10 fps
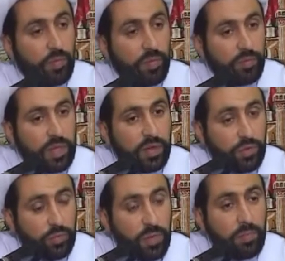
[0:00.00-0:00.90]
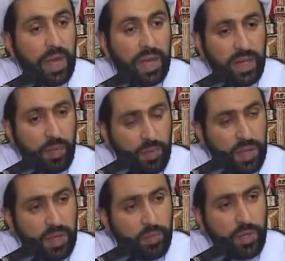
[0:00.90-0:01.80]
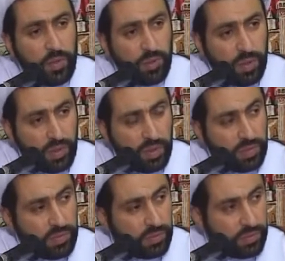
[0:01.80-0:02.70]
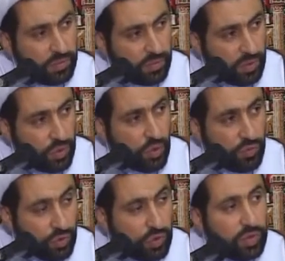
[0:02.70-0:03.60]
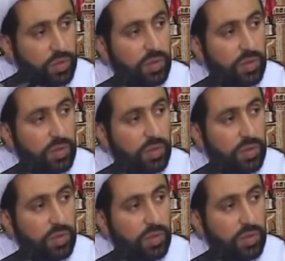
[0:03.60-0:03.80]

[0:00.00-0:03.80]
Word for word: There would be many, many people who would